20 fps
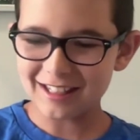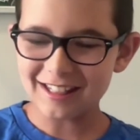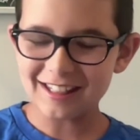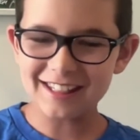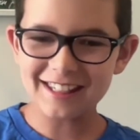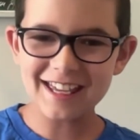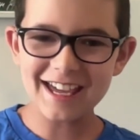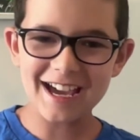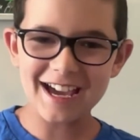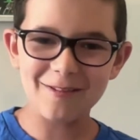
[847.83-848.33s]

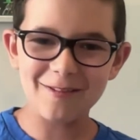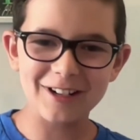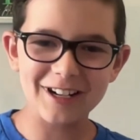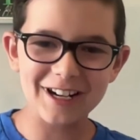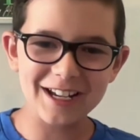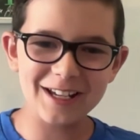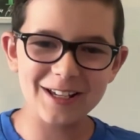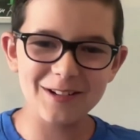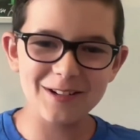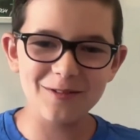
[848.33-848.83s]
Yeah, when
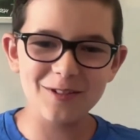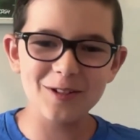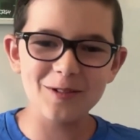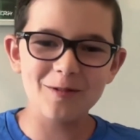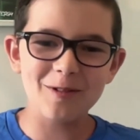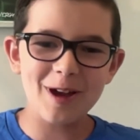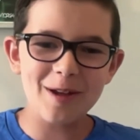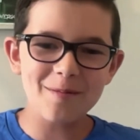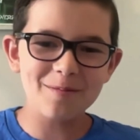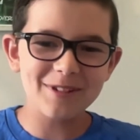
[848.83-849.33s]
I interviewed
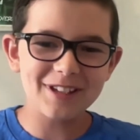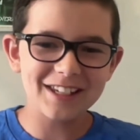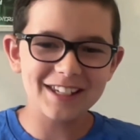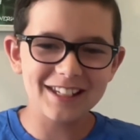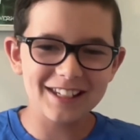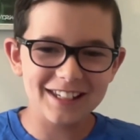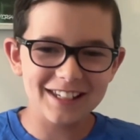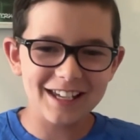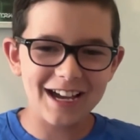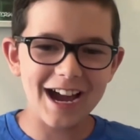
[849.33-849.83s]

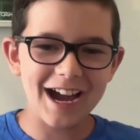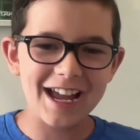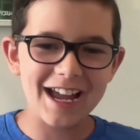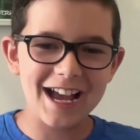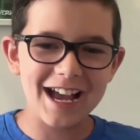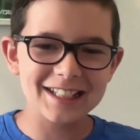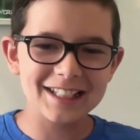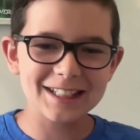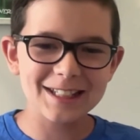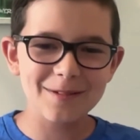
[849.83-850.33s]
Wemby, I
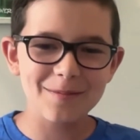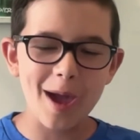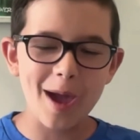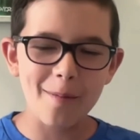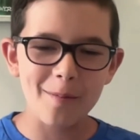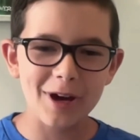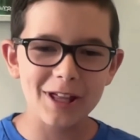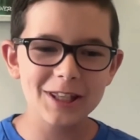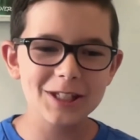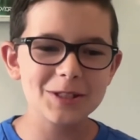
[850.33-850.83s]
asked him,
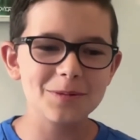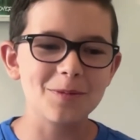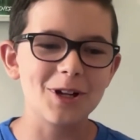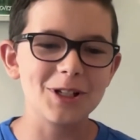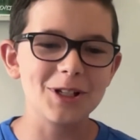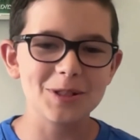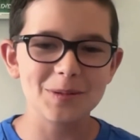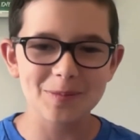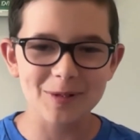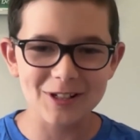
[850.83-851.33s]
am I the
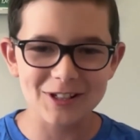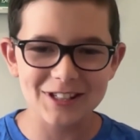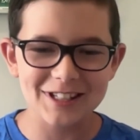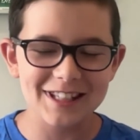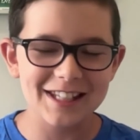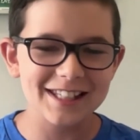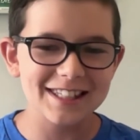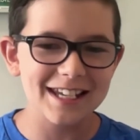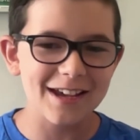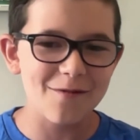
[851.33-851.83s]
smallest person
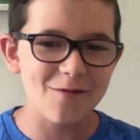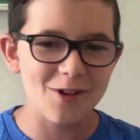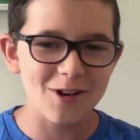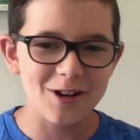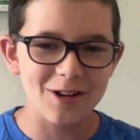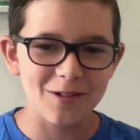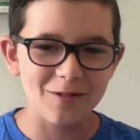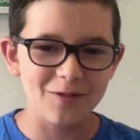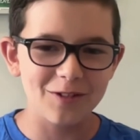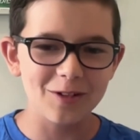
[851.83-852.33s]
that's ever
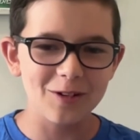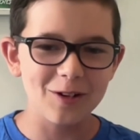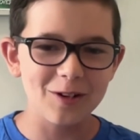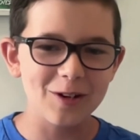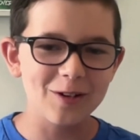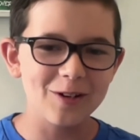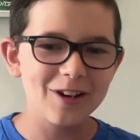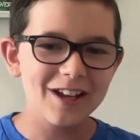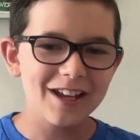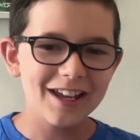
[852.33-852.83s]
interviewed
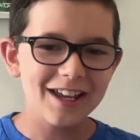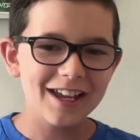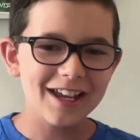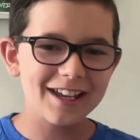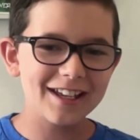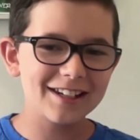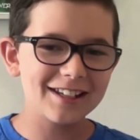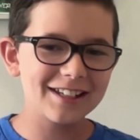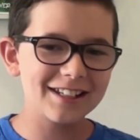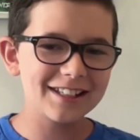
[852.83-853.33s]
you?
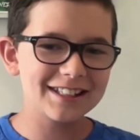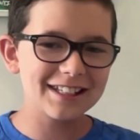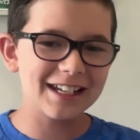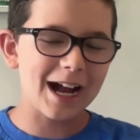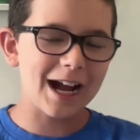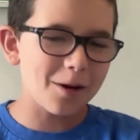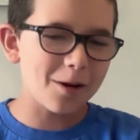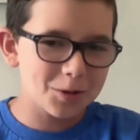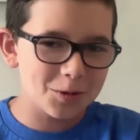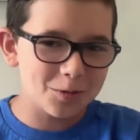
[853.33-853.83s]
And he said,
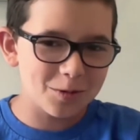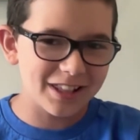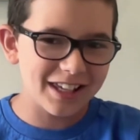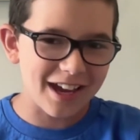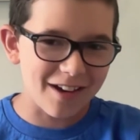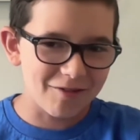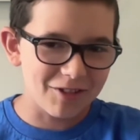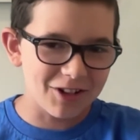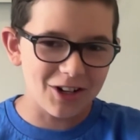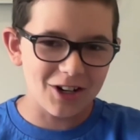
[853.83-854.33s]
I was with
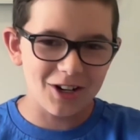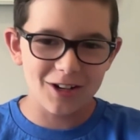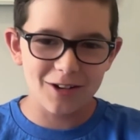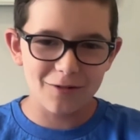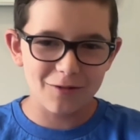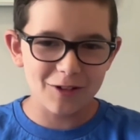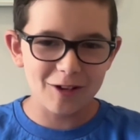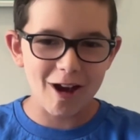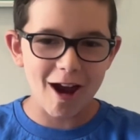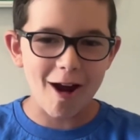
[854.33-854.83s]
Kevin Hart a
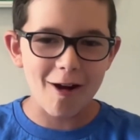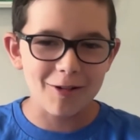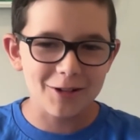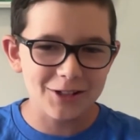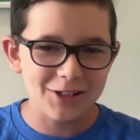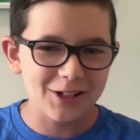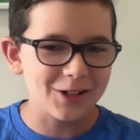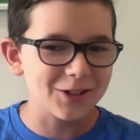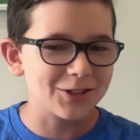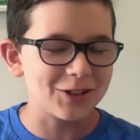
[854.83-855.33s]
few
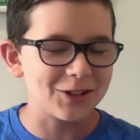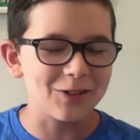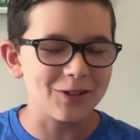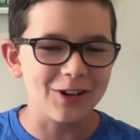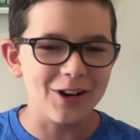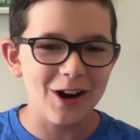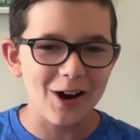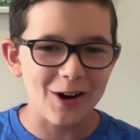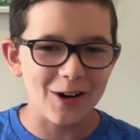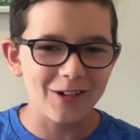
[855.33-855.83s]
hours ago, so
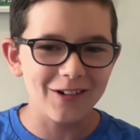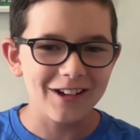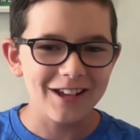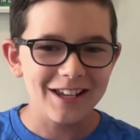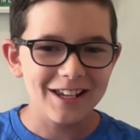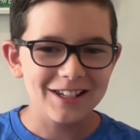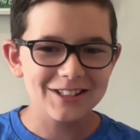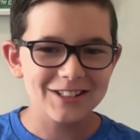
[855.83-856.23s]
no. So